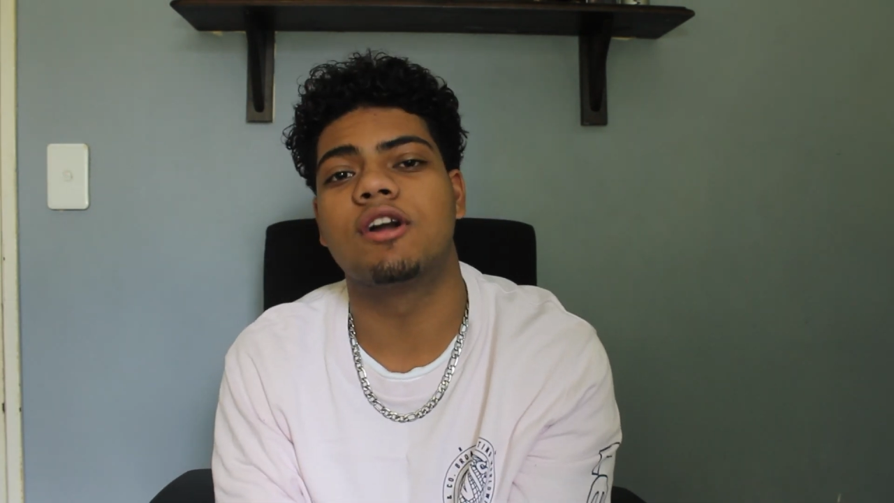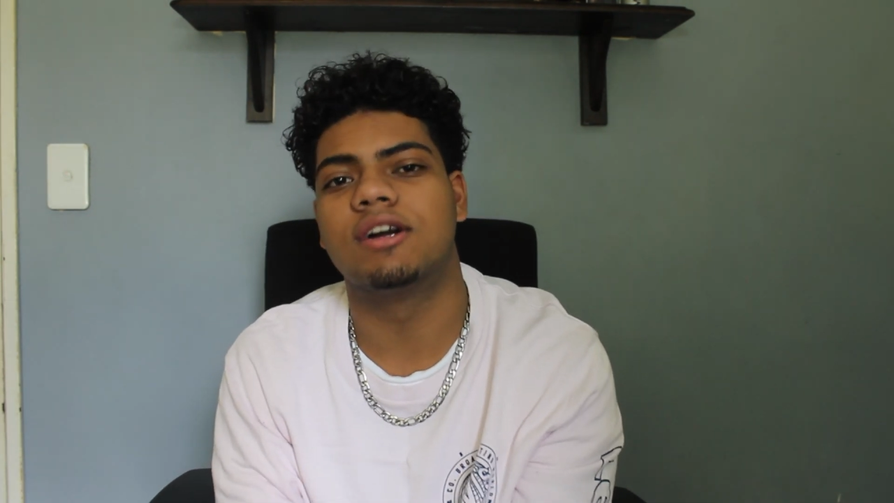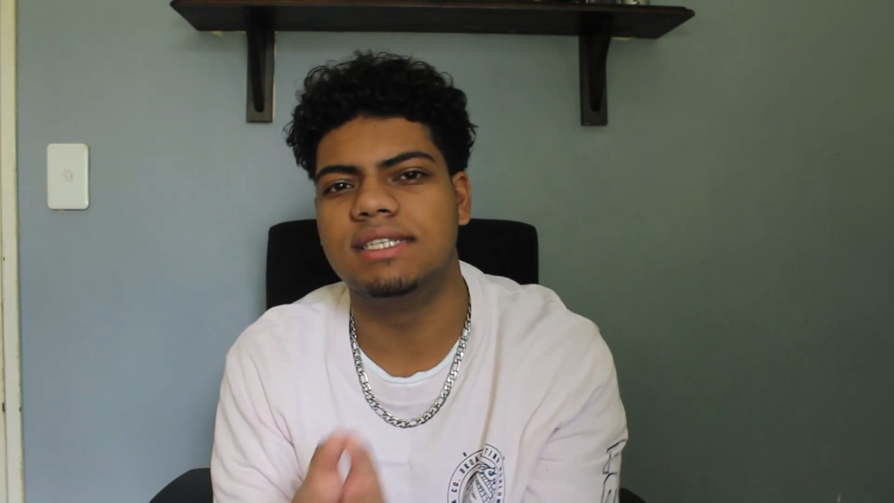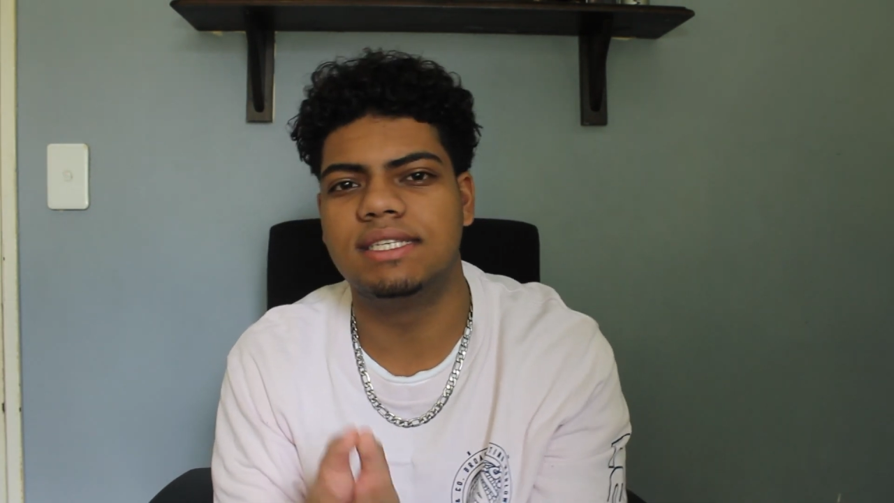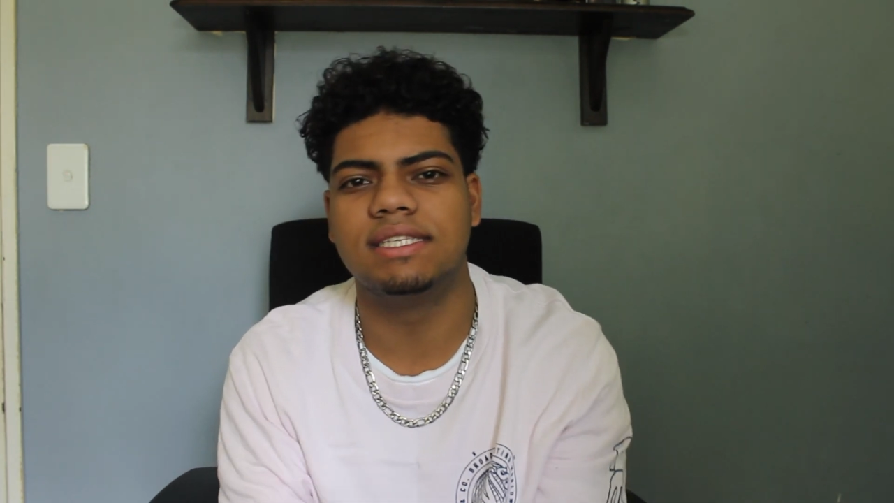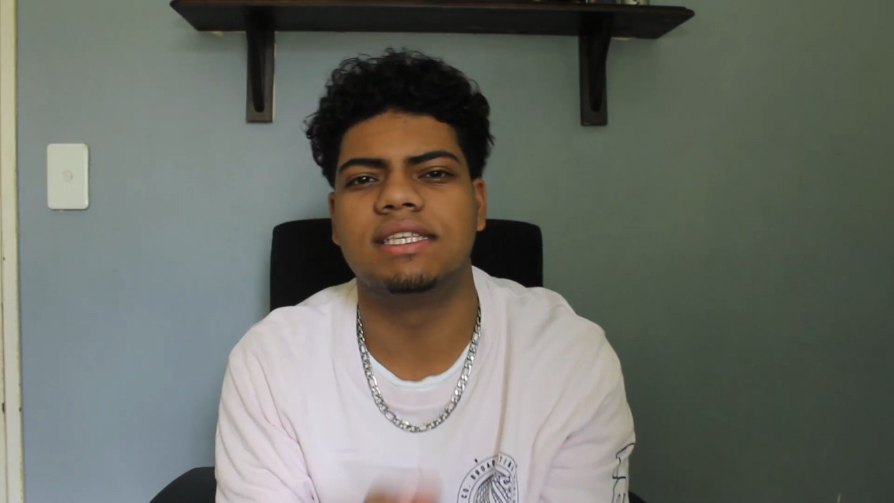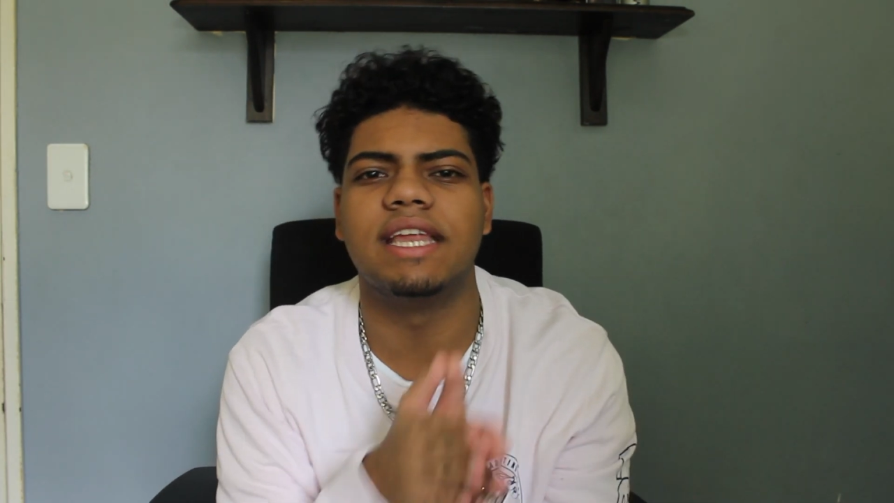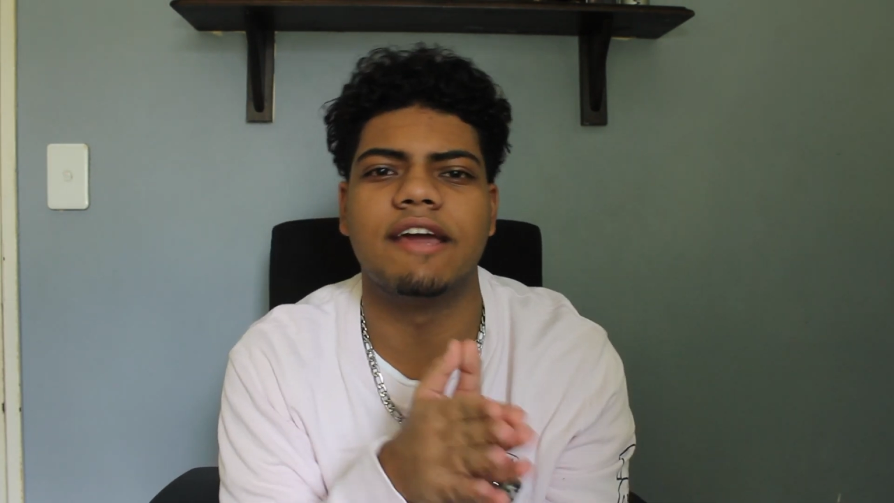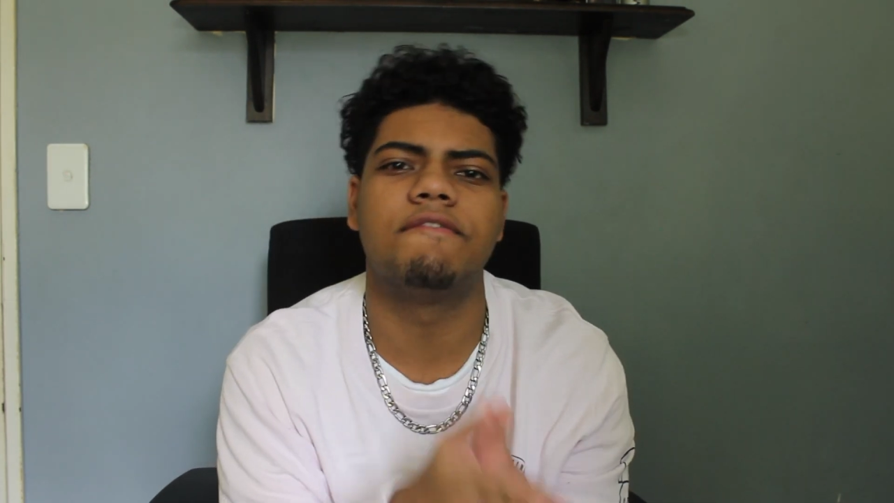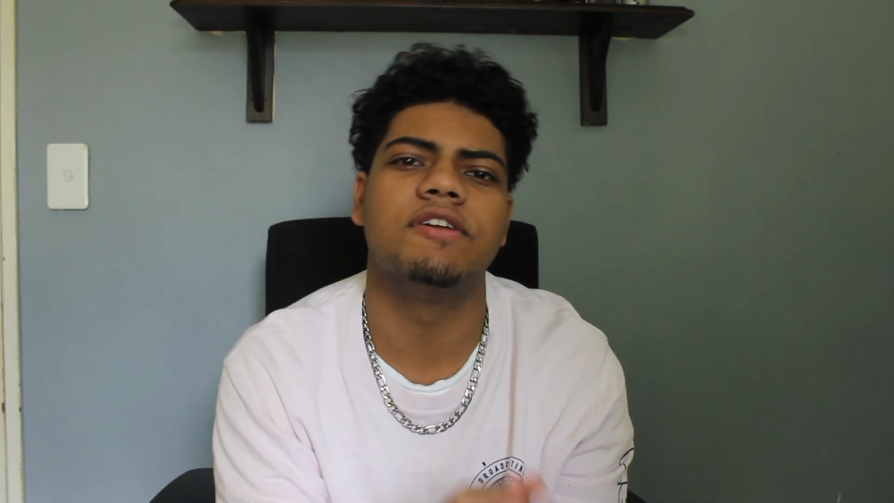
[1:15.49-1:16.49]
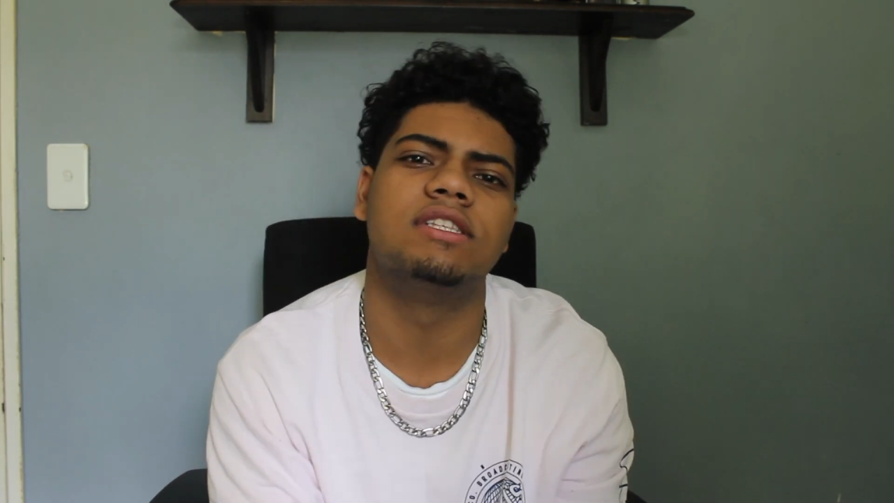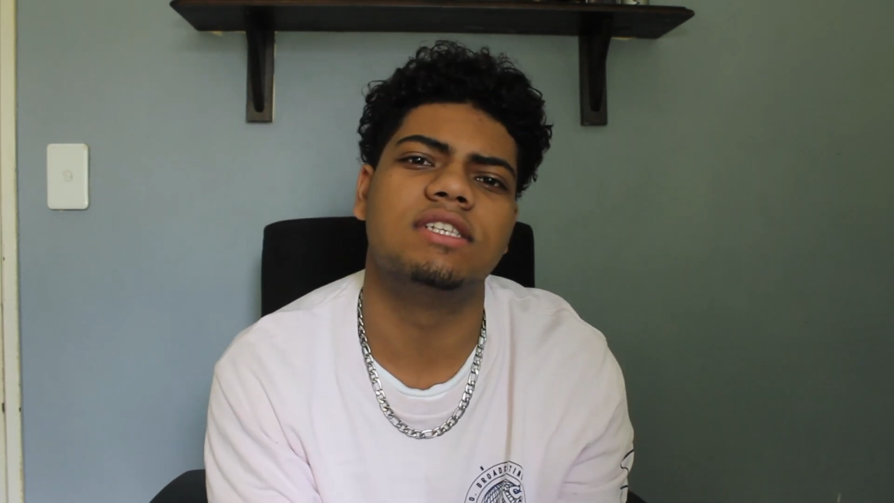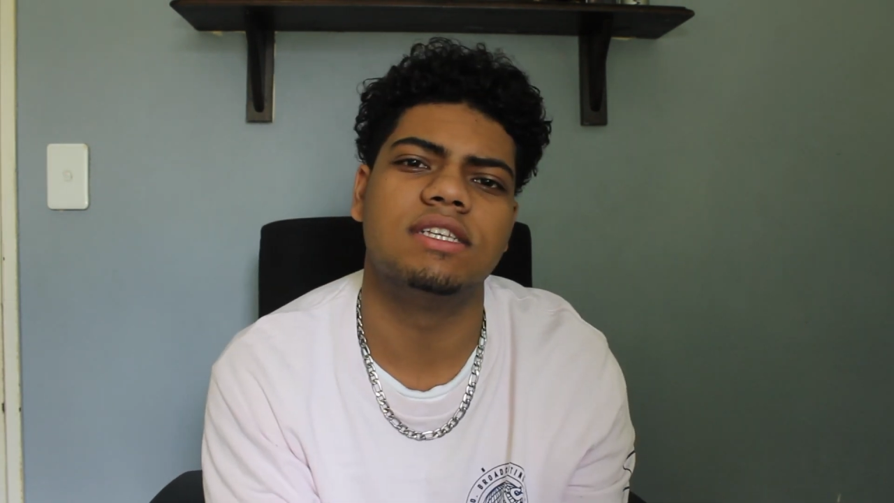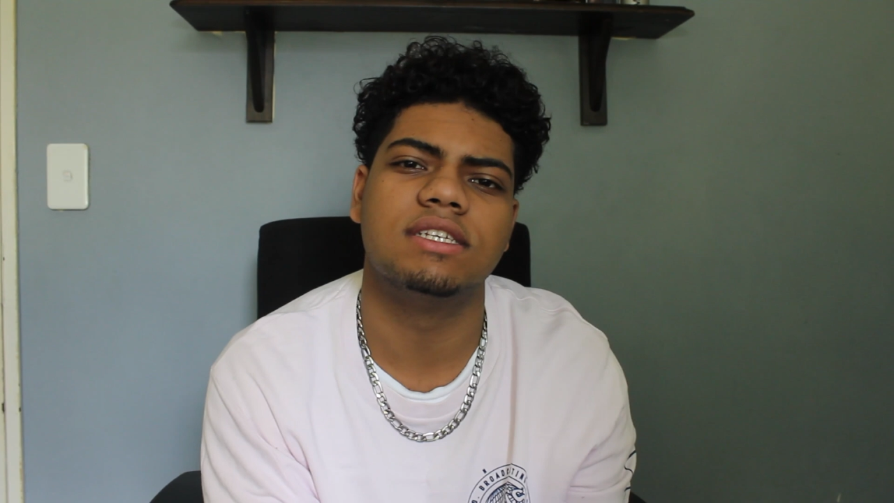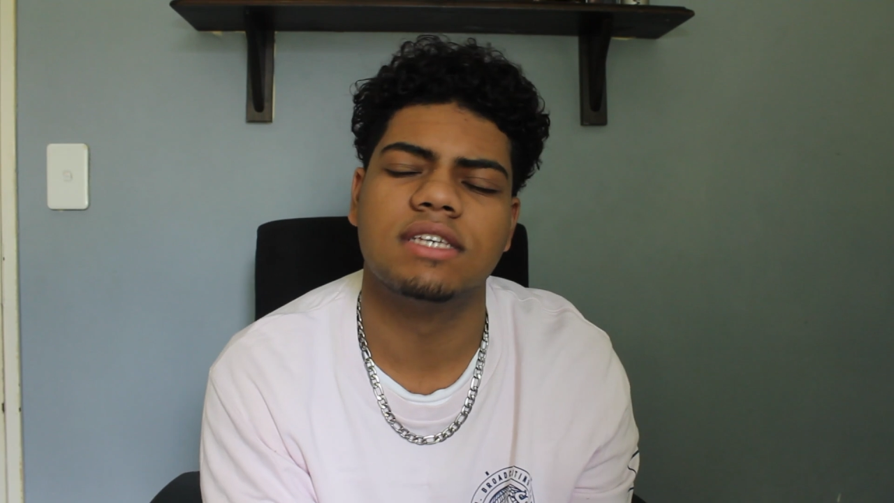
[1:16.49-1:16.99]
consistent effort into
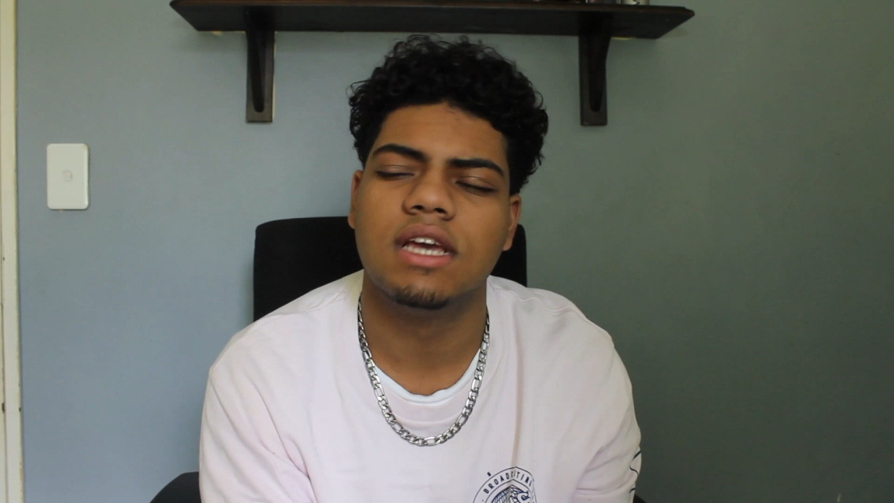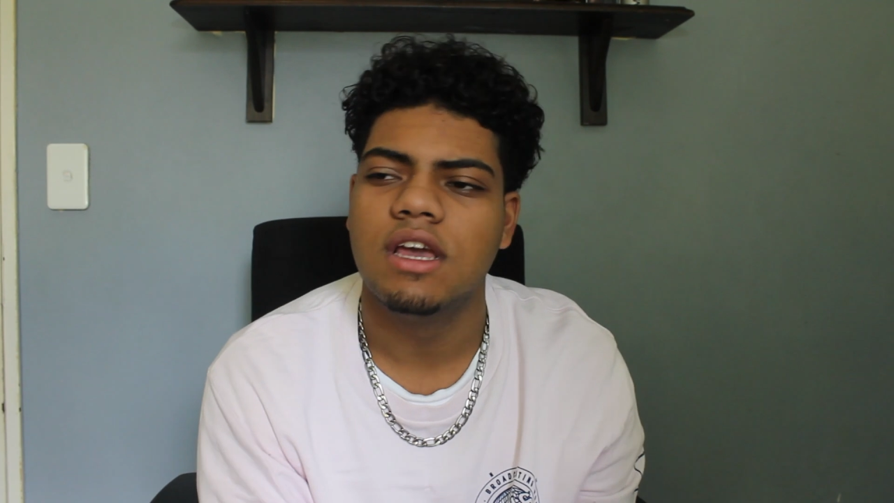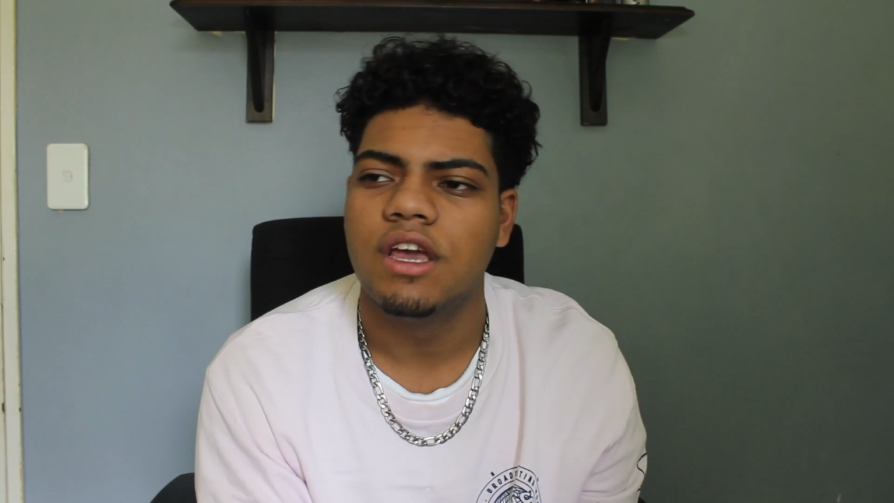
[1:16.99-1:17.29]
this.